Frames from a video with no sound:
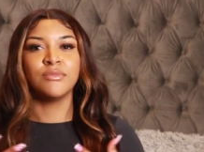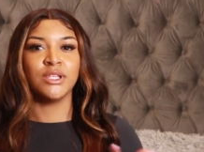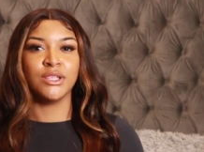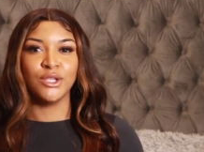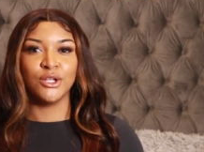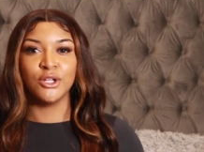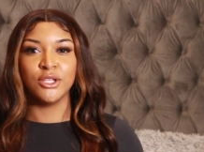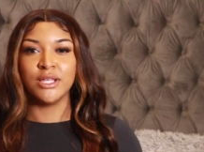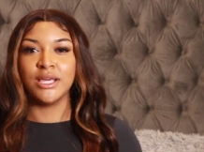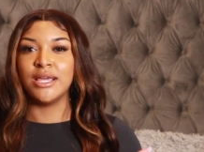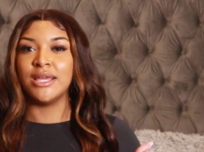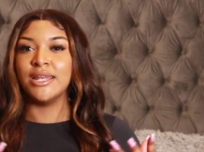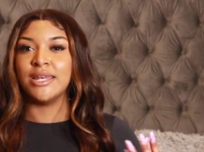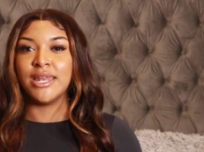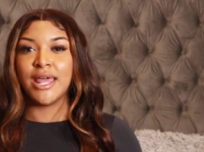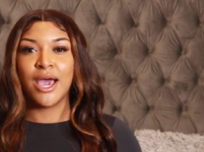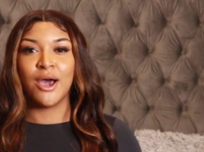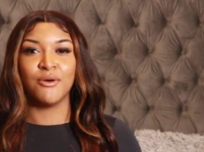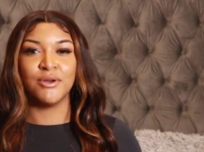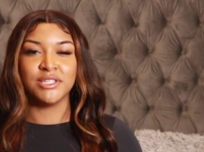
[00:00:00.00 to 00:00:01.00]
literally
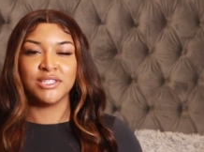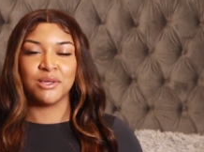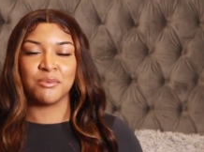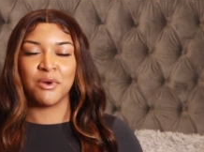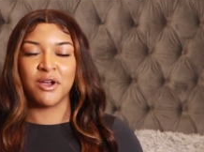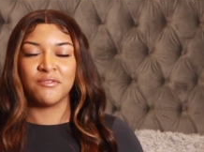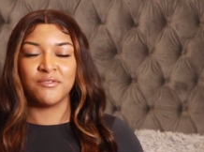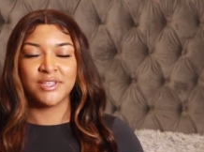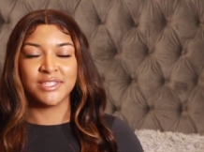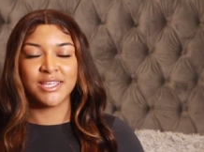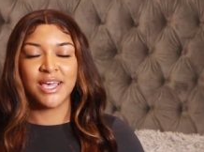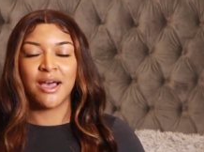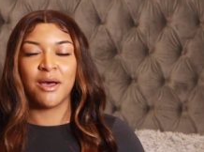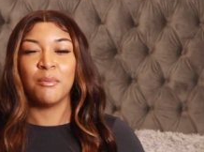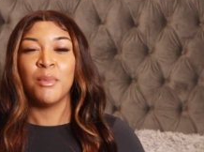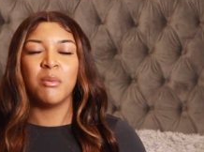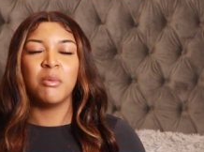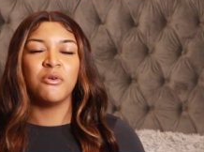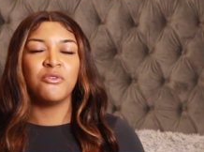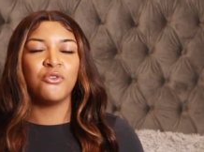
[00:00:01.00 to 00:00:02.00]
now is the perfect time
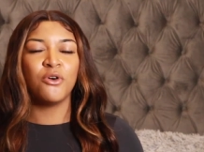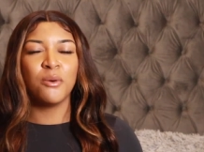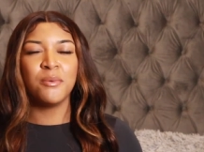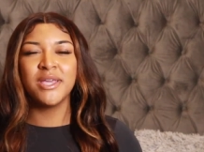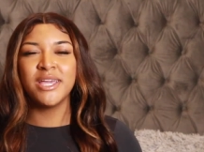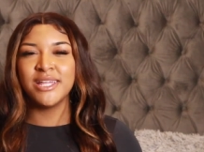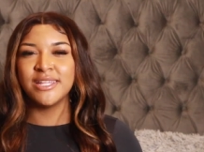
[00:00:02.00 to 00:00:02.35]
but before we